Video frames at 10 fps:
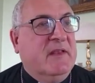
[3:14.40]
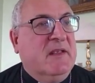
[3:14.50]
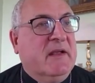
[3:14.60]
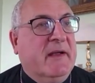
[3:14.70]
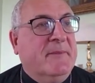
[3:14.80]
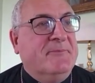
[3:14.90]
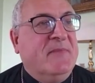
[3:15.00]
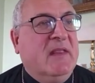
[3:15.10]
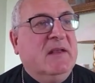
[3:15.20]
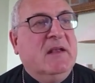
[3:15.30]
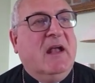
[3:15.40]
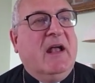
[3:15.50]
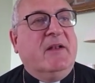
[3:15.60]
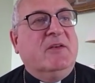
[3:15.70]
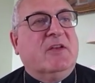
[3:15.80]
the um,
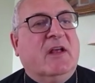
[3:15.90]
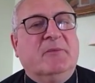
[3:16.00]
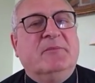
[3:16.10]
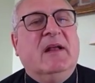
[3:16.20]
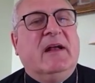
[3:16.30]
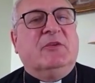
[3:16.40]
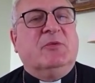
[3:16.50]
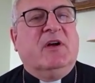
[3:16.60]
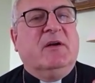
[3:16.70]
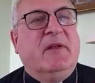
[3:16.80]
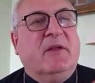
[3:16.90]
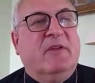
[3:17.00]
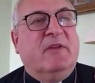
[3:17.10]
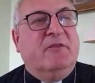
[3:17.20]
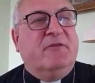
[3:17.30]
and uh, as it were,
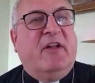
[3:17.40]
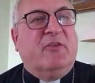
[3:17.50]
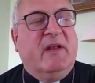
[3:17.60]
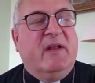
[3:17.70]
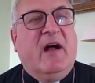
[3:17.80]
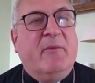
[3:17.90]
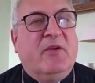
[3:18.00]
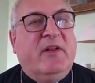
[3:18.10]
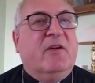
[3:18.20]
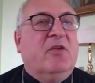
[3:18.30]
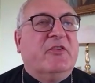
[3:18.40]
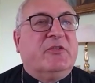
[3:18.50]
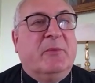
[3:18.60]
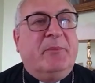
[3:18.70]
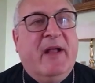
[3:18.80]
in front of me, I'm looking across
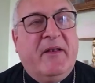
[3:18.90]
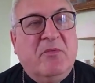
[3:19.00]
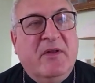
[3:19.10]
to a piano